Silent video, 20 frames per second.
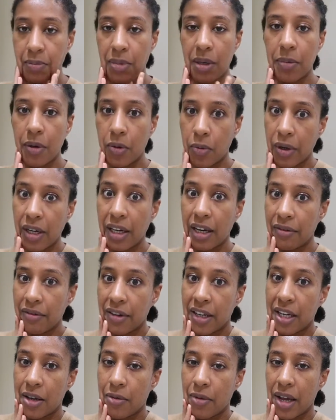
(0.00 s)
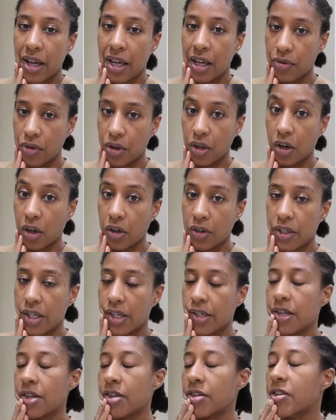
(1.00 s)
People will laugh anyway if your
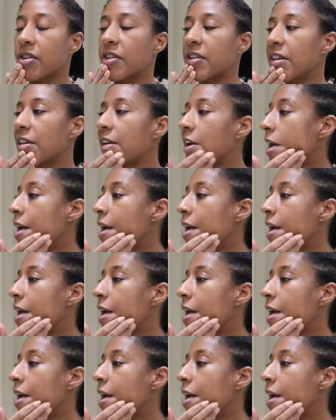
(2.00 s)
content is good.